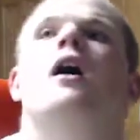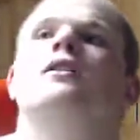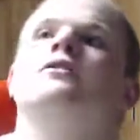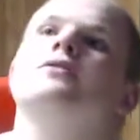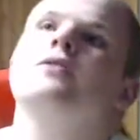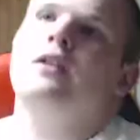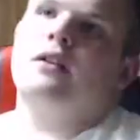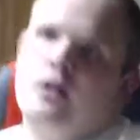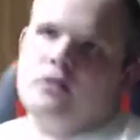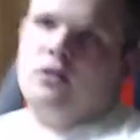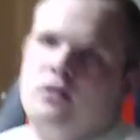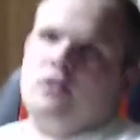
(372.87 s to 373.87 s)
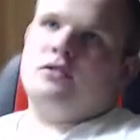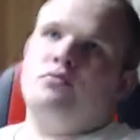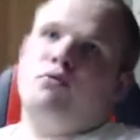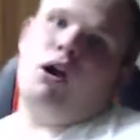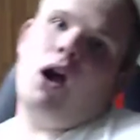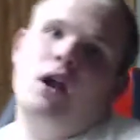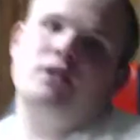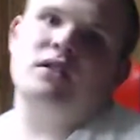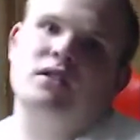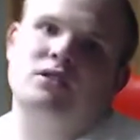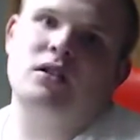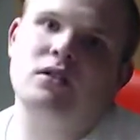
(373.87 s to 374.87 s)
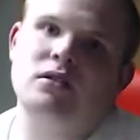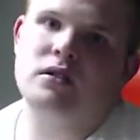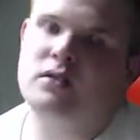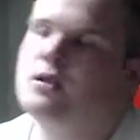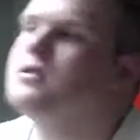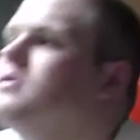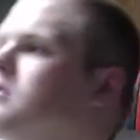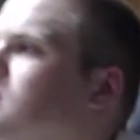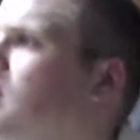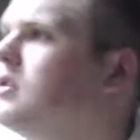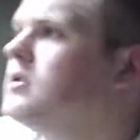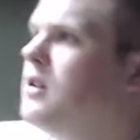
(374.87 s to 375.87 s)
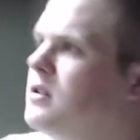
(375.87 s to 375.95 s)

so it's Rihanna's like sitting there like this, and she's like this.